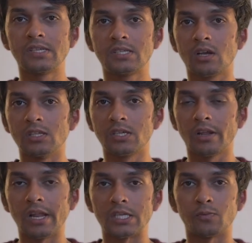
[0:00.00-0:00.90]
is cultural
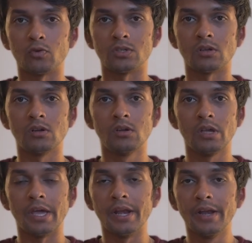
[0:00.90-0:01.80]
exposure.
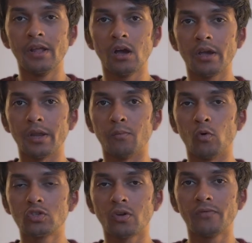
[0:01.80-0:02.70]
In India, in
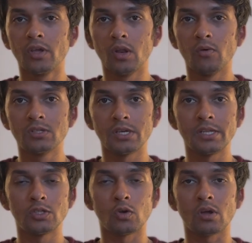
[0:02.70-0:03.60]
most of the
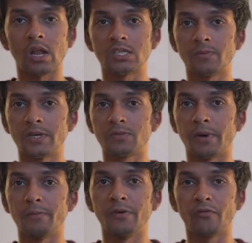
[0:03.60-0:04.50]
universities, your classmates
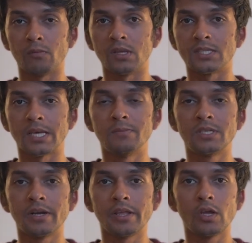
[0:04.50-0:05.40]
might be from the same
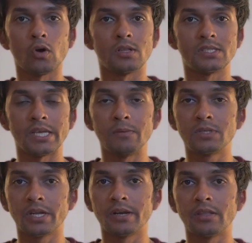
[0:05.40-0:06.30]
city or the same
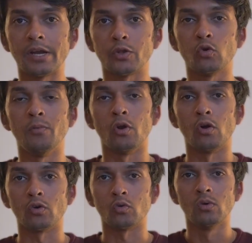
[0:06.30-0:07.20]
state that you
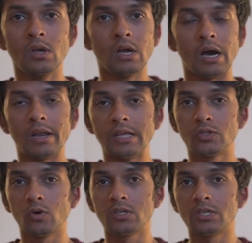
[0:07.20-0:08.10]
belong to. Unless
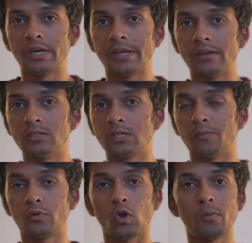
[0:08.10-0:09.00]
you are studying in
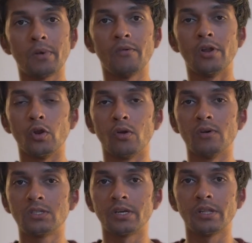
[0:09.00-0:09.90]
some top level
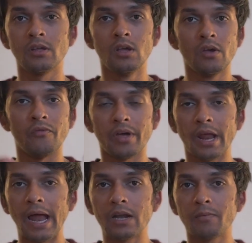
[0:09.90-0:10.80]
university where
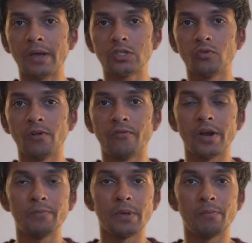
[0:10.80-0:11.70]
at max you will
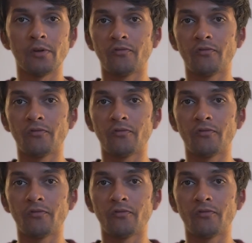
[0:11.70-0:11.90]
find people